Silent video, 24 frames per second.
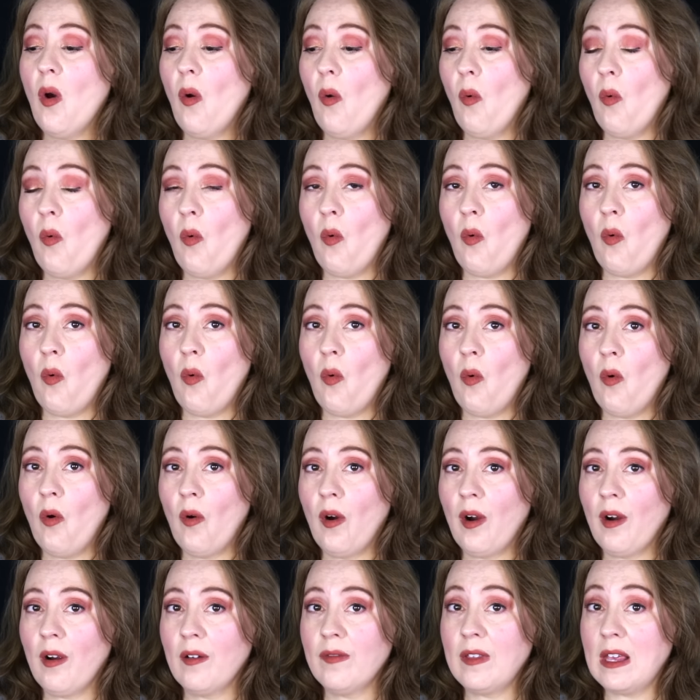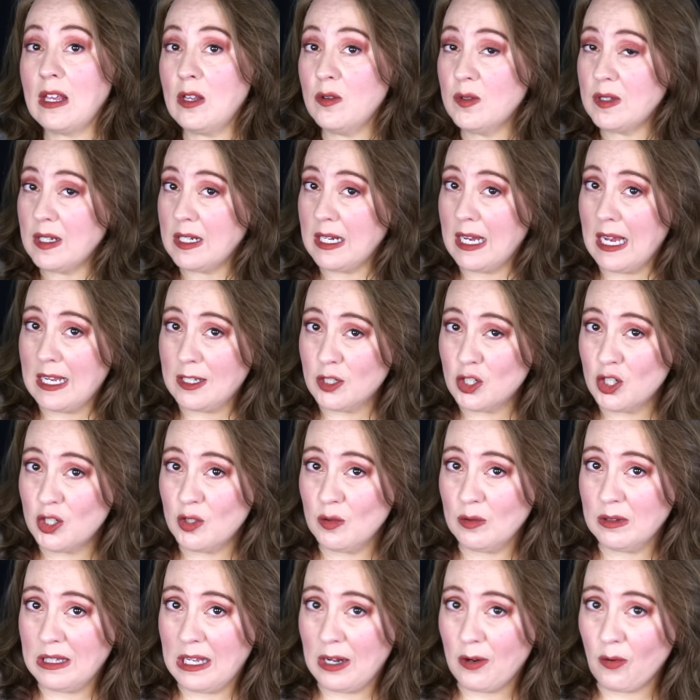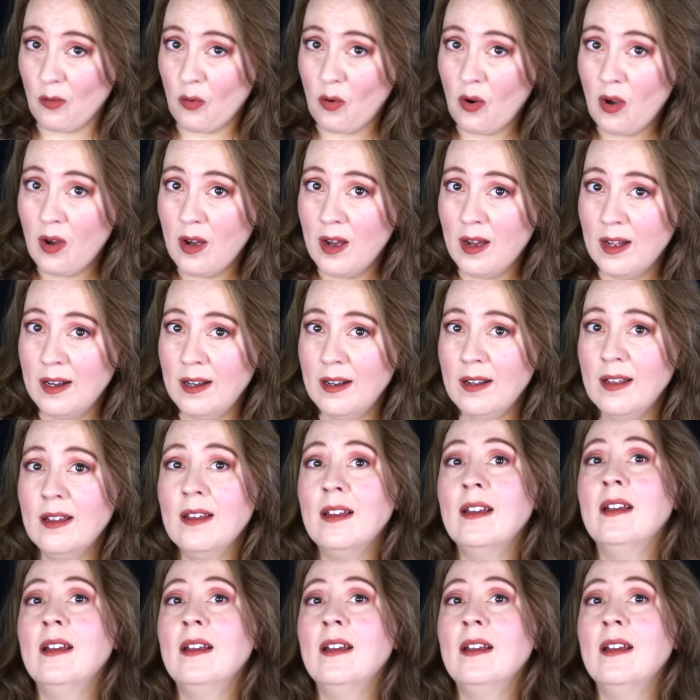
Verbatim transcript: or they use it against you later on.